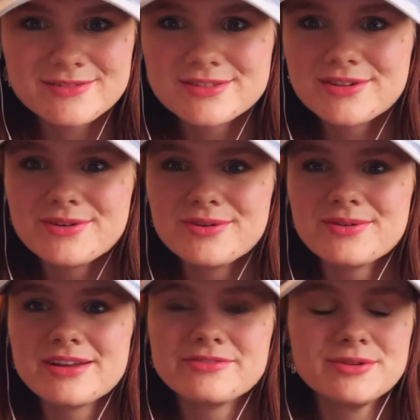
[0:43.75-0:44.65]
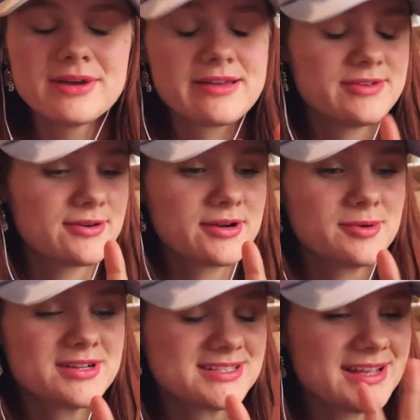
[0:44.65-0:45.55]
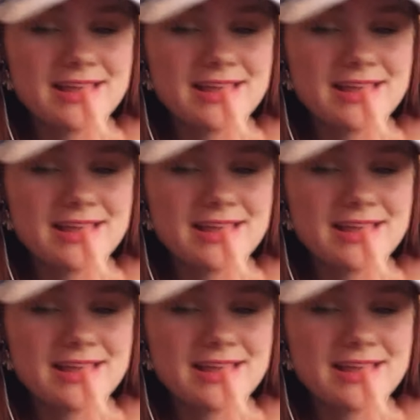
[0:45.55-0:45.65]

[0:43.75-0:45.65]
so if you haven't already watched that,